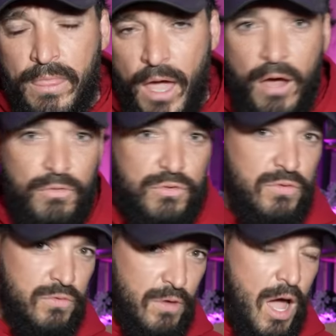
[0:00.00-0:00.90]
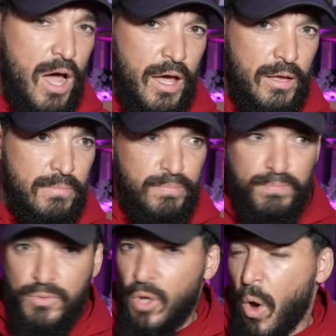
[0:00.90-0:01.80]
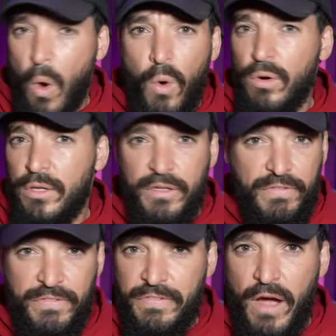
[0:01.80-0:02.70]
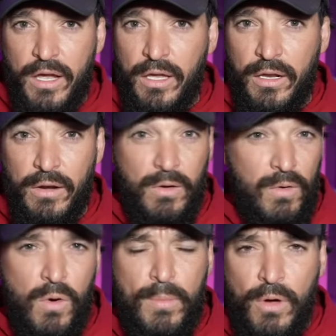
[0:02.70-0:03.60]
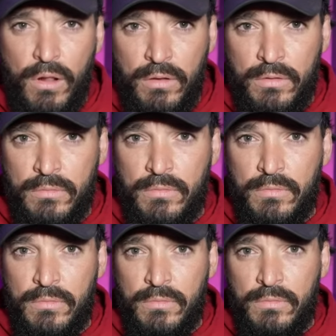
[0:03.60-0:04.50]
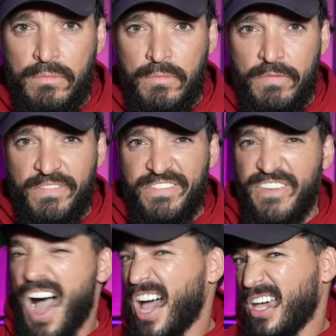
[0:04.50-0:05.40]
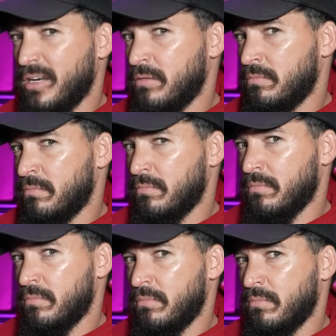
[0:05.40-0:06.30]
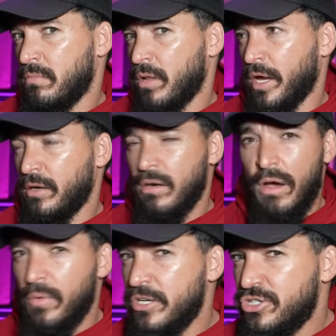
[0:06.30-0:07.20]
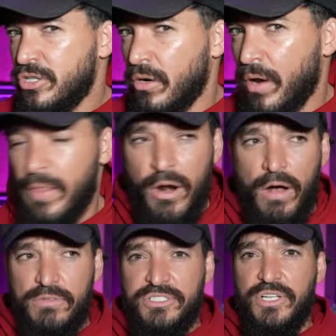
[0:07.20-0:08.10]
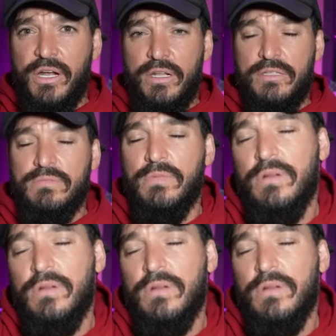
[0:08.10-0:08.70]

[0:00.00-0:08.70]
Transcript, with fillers: outside totally fucking normal. Fine. Like no issue. And then all of a sudden it's,